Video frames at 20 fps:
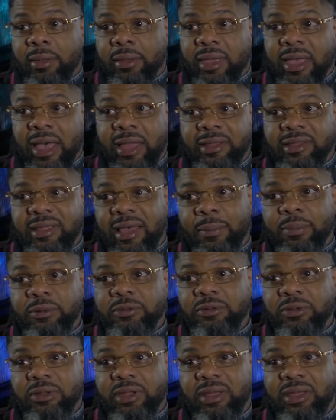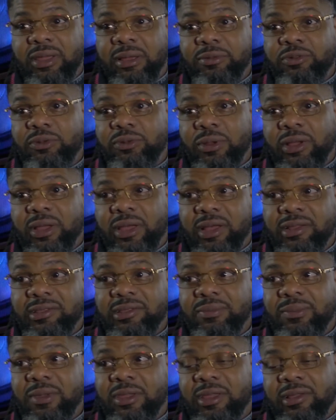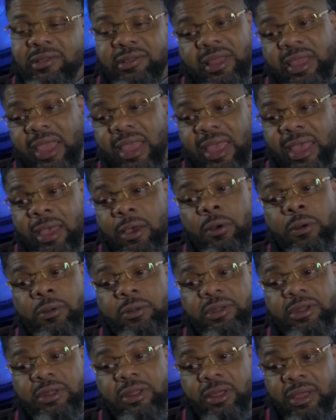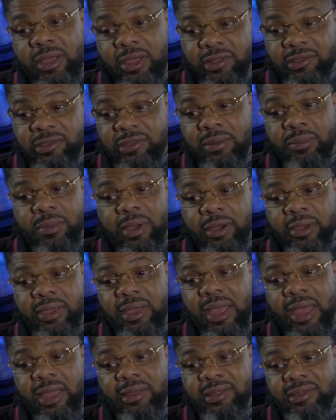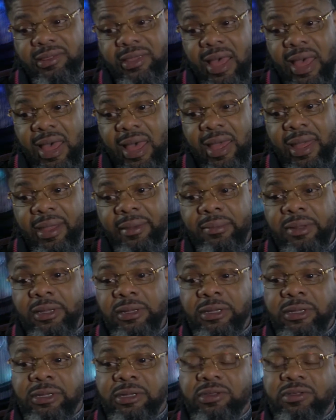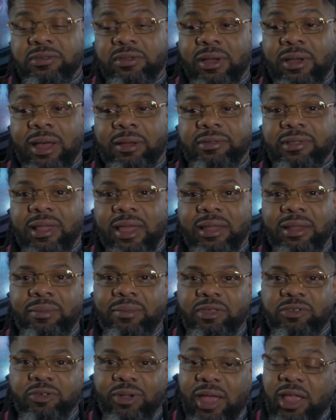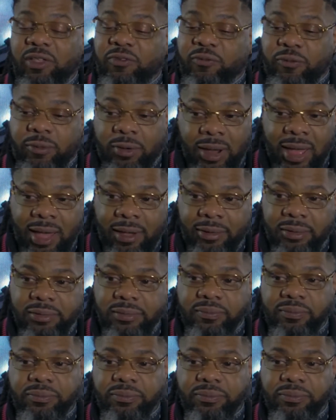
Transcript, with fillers: Got the opportunity to come to Augusta because they had on the Augusta market at the time. So I was like, let me transfer out.